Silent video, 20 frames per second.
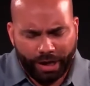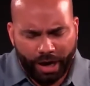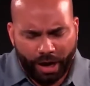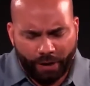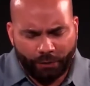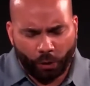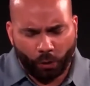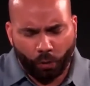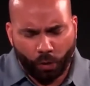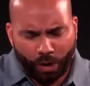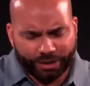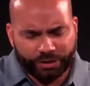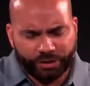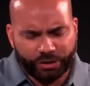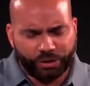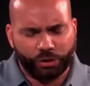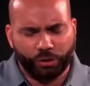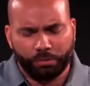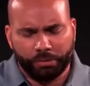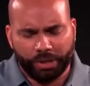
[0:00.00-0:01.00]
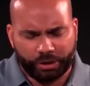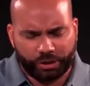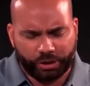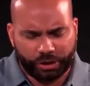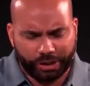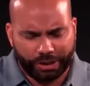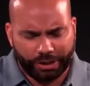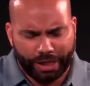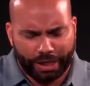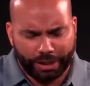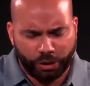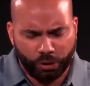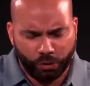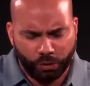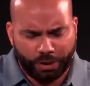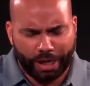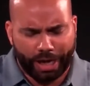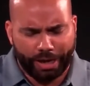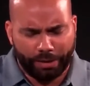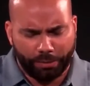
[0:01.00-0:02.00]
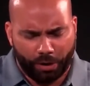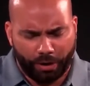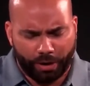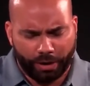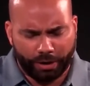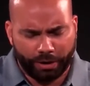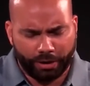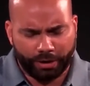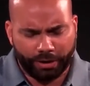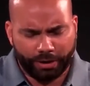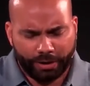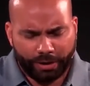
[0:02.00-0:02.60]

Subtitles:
of the rescue mission that you came on.